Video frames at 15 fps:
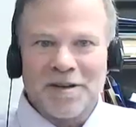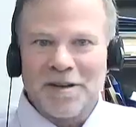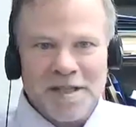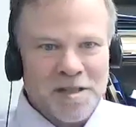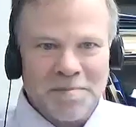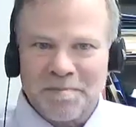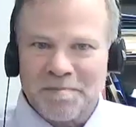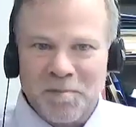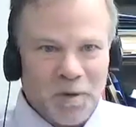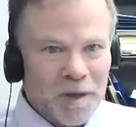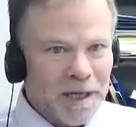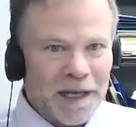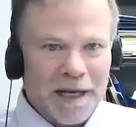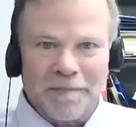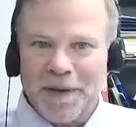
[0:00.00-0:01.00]
awesome
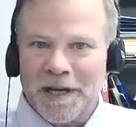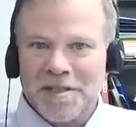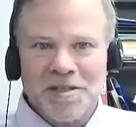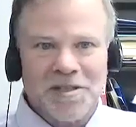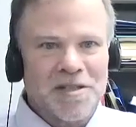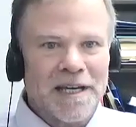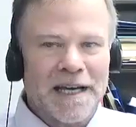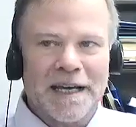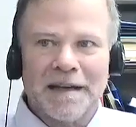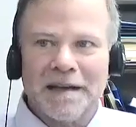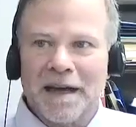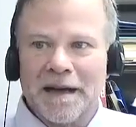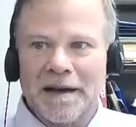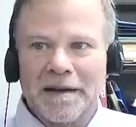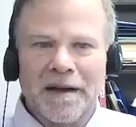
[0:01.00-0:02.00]
organic pesticide.
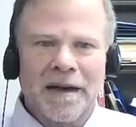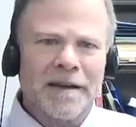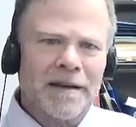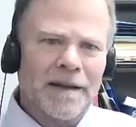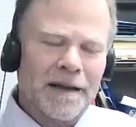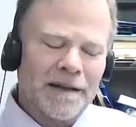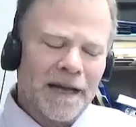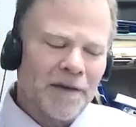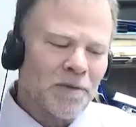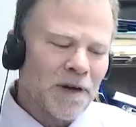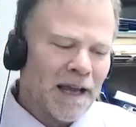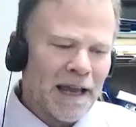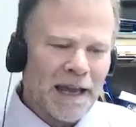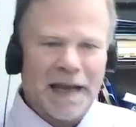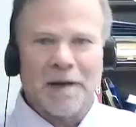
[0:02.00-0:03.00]
I
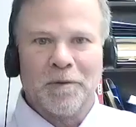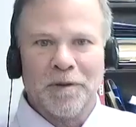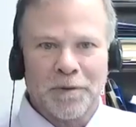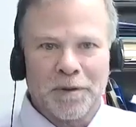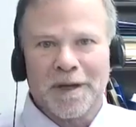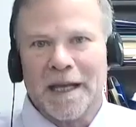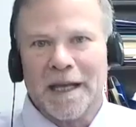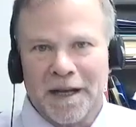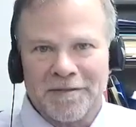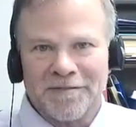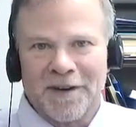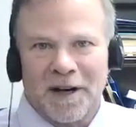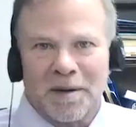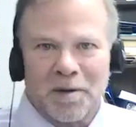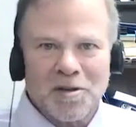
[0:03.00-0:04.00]
hang with organic
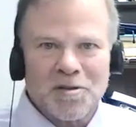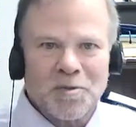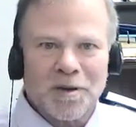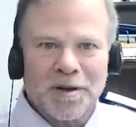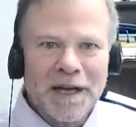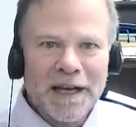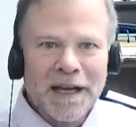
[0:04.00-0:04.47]
farmers. We're